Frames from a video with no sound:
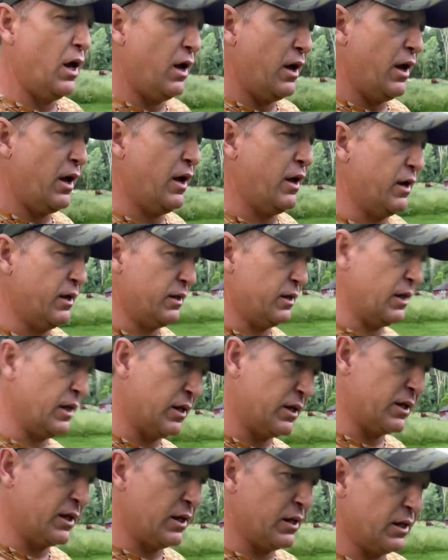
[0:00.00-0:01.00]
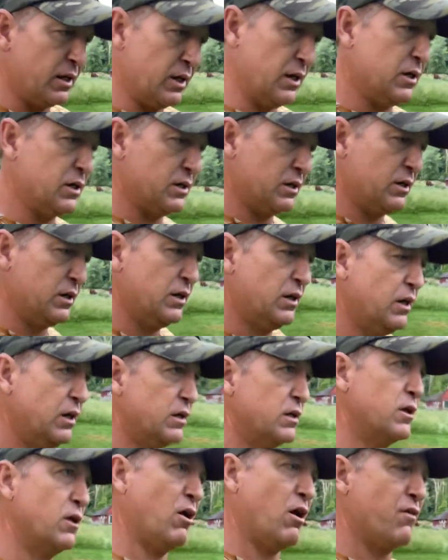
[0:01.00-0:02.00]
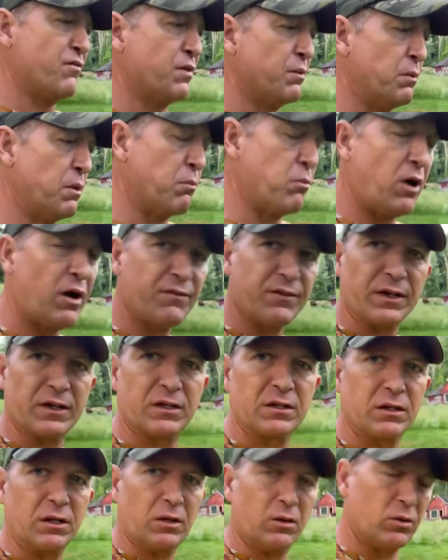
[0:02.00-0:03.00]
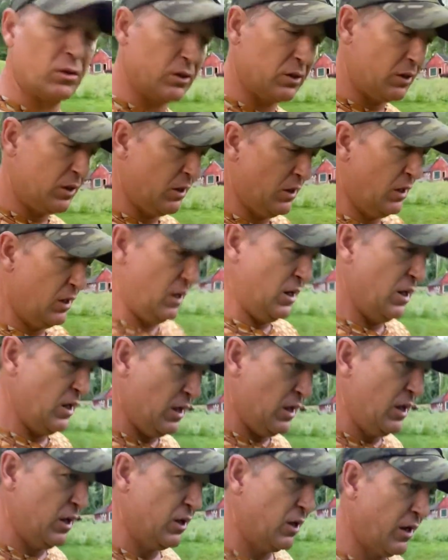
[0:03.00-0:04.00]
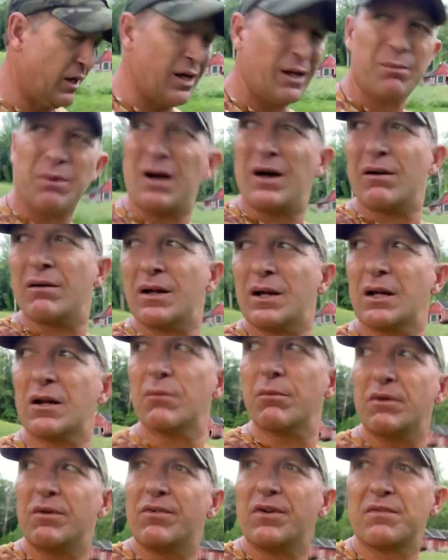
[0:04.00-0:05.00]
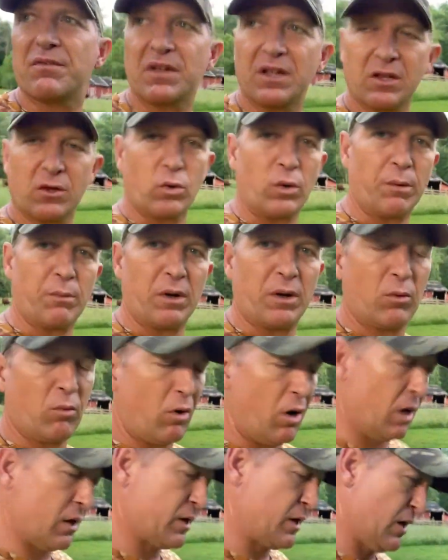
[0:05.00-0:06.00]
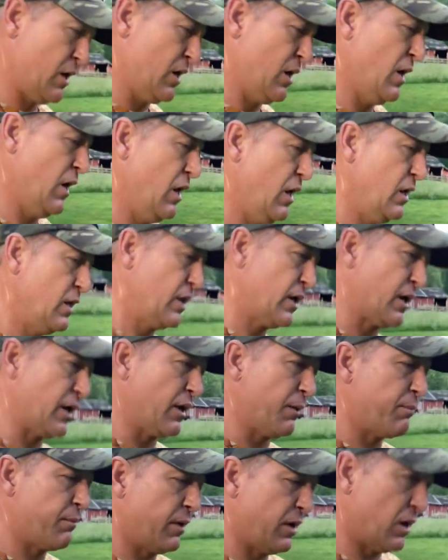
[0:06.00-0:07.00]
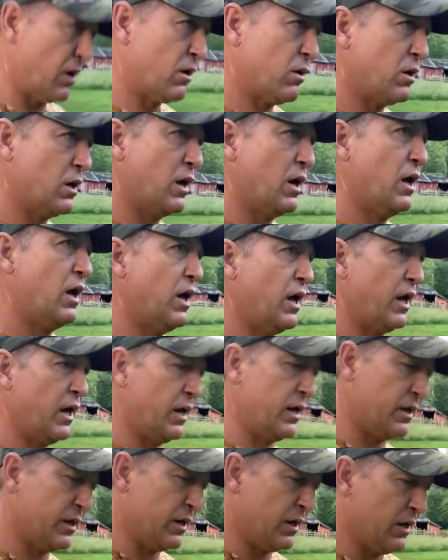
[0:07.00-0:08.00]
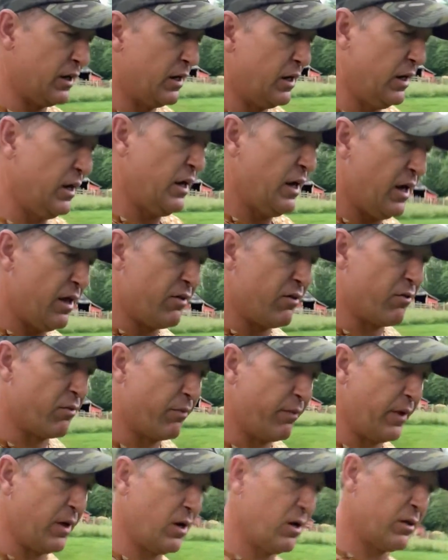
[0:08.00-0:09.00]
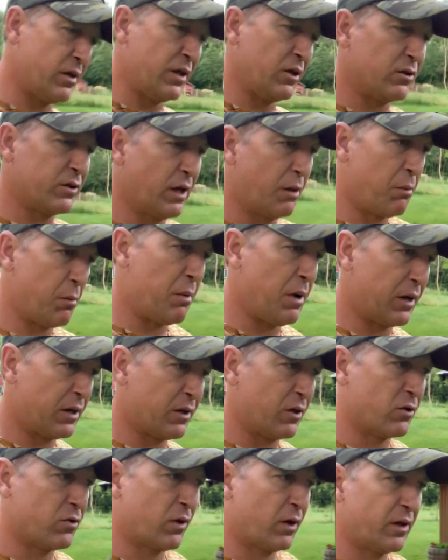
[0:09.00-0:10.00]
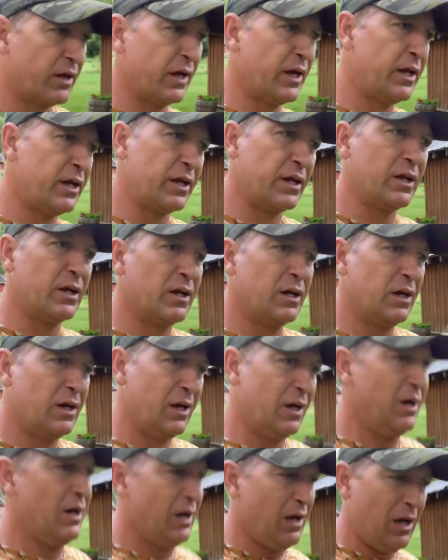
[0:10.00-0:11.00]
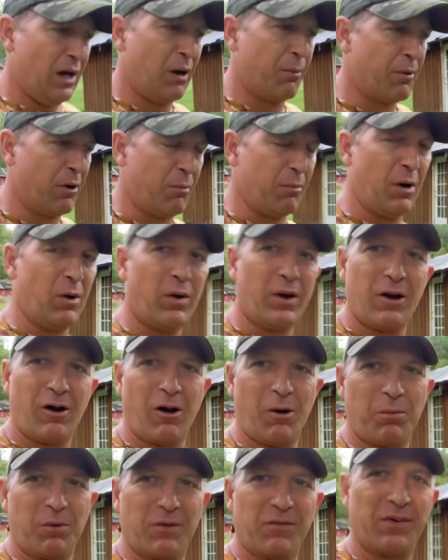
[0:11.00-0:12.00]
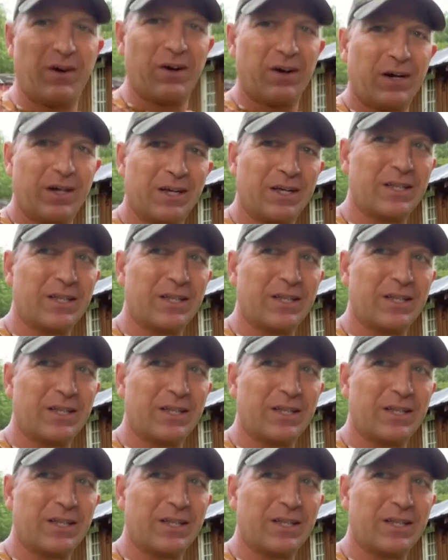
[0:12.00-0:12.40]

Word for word: And they said uh, they'll offer me breakfast. So I got about, I don't know, a fifteen, twenty minute walk get up there, and, uh, and then from there they'll take me back to the trailhead and I'll be on my way to Harpers Ferry.